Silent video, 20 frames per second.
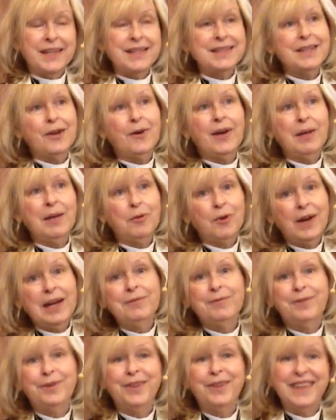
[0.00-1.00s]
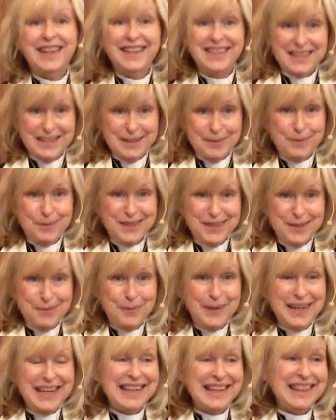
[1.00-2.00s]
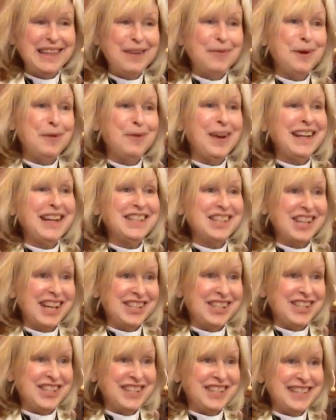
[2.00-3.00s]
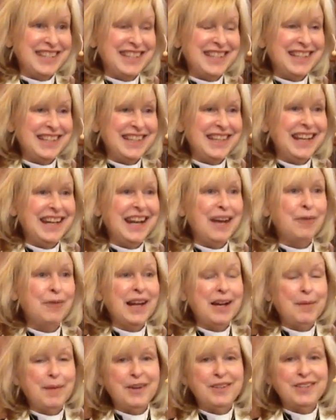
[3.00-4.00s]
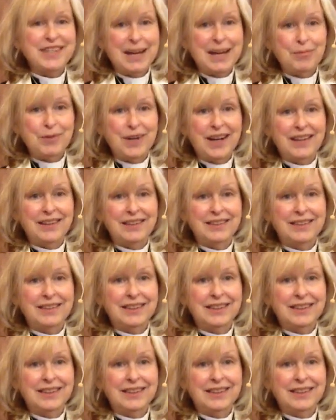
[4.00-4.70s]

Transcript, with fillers: So I'm grateful that this was the week that we read Judges and I read about Deborah.